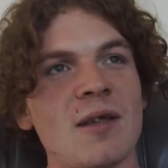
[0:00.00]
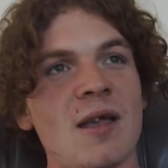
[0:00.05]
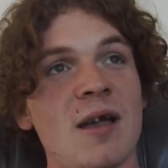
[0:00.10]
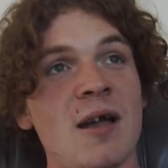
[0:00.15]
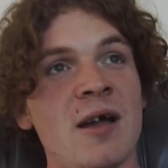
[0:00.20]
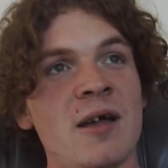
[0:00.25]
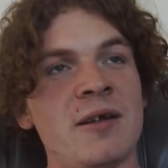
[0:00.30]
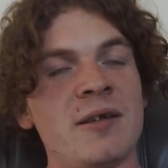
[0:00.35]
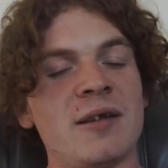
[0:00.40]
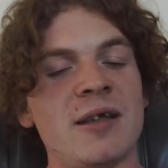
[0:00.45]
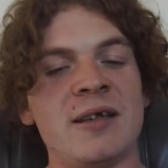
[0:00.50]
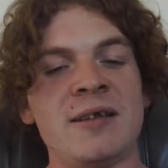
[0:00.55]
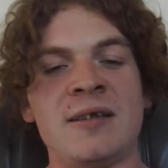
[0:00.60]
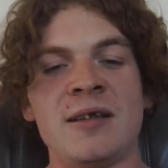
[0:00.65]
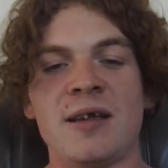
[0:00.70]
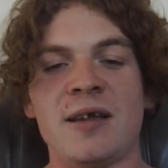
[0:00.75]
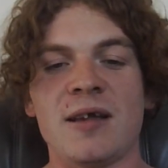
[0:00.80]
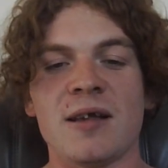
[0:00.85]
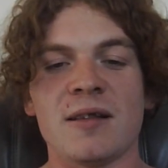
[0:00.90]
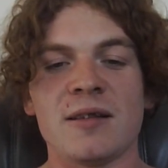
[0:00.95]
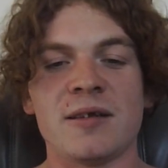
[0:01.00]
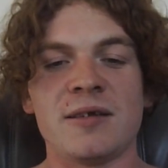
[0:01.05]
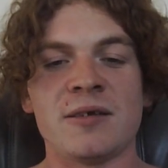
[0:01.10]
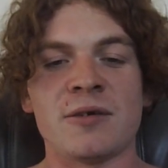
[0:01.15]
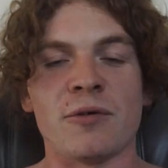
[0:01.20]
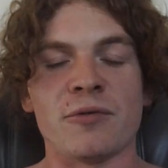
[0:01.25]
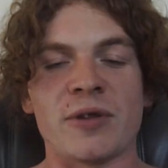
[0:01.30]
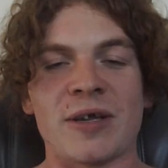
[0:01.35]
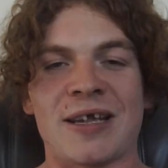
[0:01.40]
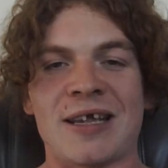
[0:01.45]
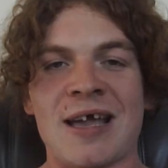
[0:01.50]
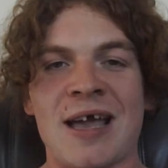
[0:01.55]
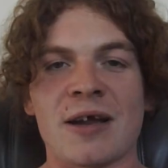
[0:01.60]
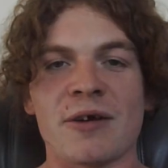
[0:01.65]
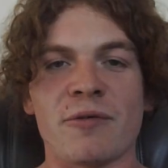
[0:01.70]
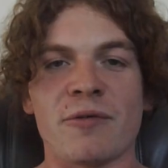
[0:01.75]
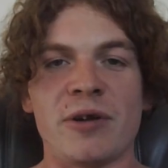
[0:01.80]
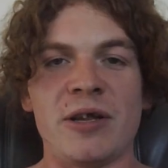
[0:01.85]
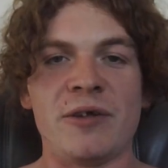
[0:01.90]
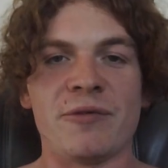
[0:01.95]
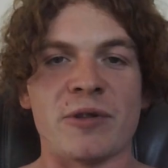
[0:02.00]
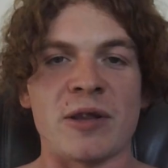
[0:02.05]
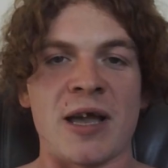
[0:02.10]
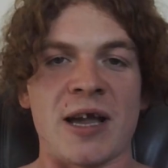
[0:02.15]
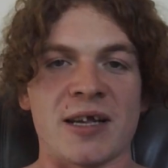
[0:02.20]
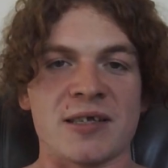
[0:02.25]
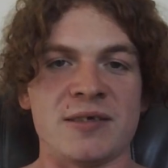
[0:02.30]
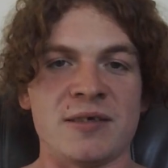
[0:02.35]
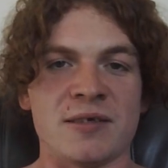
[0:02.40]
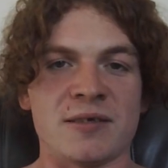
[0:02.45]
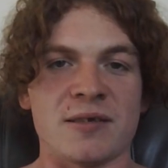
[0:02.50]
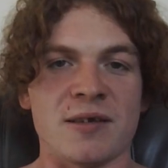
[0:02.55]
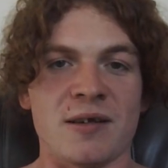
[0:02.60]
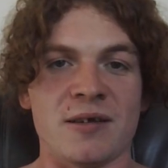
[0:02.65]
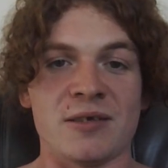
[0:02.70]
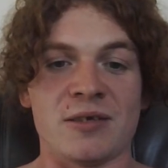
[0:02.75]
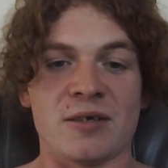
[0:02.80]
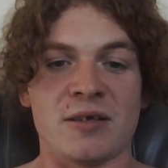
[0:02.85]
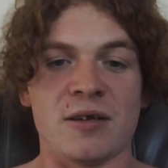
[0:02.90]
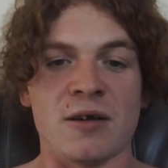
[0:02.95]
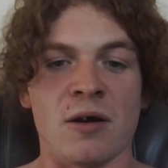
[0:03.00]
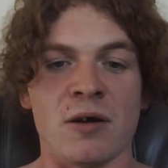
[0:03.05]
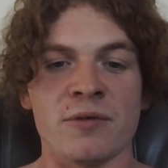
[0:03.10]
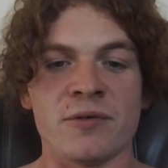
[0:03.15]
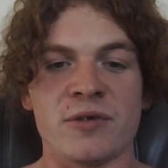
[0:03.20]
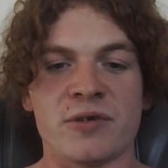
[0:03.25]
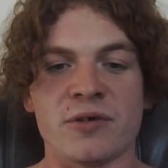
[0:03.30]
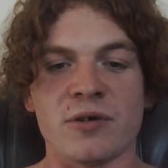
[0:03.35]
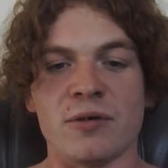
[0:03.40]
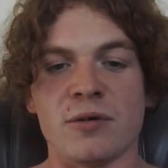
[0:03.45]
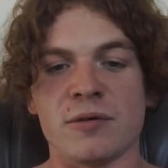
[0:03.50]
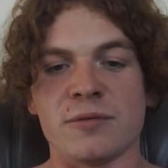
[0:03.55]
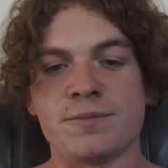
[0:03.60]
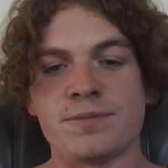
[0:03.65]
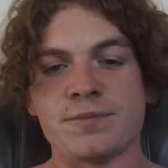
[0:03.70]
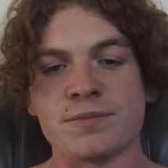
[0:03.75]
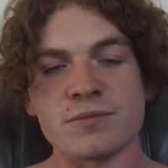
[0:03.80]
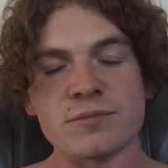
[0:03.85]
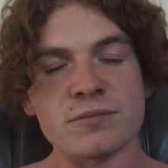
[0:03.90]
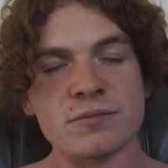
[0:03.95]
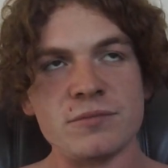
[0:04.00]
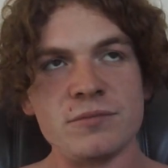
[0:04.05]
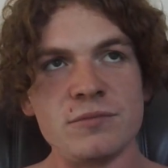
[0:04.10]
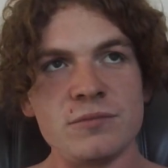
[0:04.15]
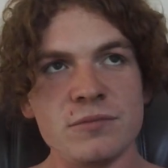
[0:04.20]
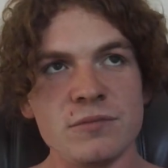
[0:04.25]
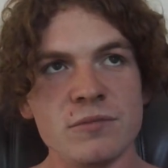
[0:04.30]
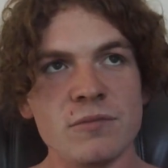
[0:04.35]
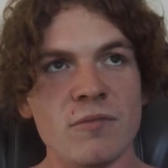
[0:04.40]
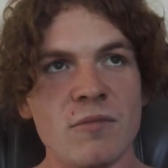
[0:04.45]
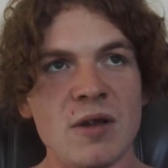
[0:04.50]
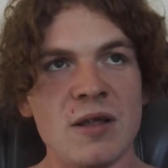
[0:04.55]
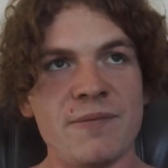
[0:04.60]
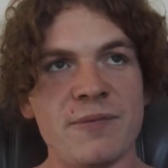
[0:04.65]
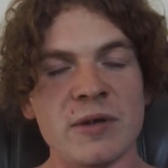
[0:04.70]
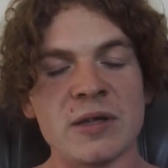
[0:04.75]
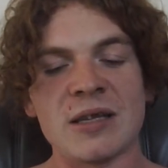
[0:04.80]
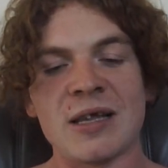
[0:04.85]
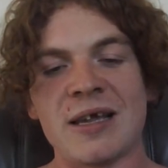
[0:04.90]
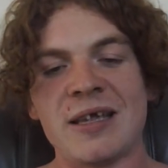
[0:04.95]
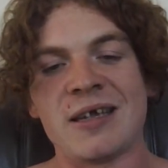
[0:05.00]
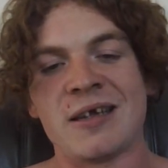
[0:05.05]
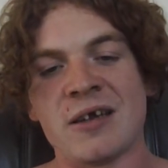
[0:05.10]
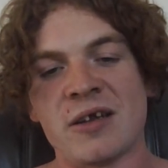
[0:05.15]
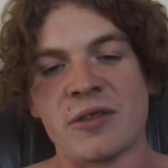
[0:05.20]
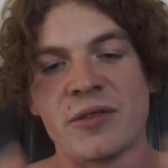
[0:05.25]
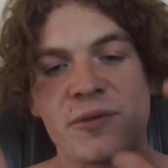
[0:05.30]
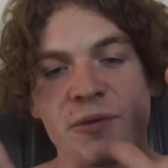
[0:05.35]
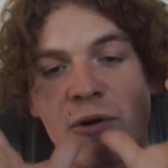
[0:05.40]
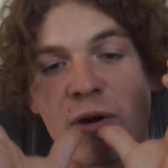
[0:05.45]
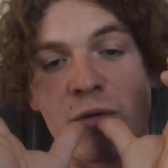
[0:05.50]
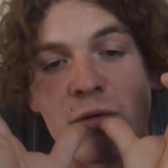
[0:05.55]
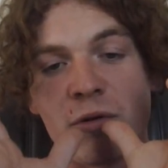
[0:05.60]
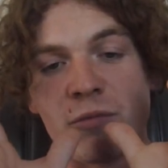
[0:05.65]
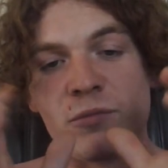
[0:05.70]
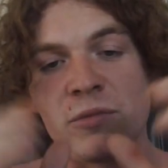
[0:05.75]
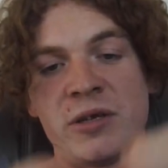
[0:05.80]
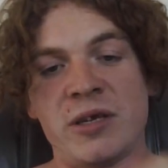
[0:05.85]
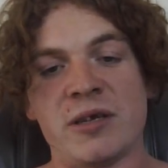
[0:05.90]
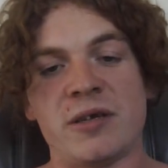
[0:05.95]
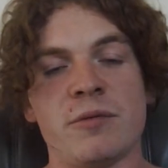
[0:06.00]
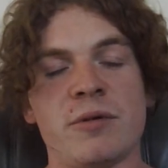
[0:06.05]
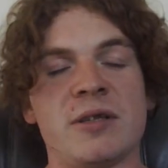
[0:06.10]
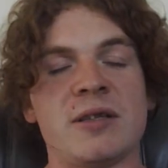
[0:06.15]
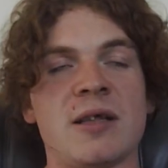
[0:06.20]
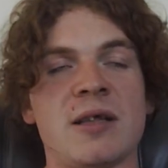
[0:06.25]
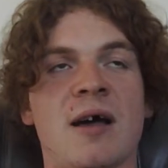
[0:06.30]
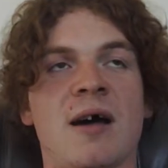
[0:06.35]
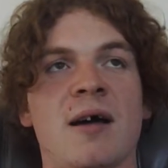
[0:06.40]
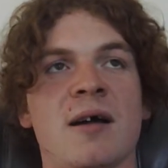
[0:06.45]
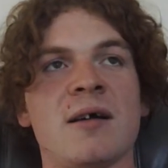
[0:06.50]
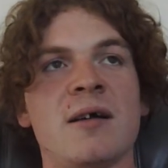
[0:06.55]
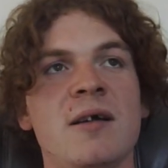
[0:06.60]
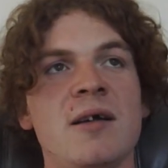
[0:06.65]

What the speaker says: and the gag reflex has gone, so you feel like you're gonna throw up when you're doing that.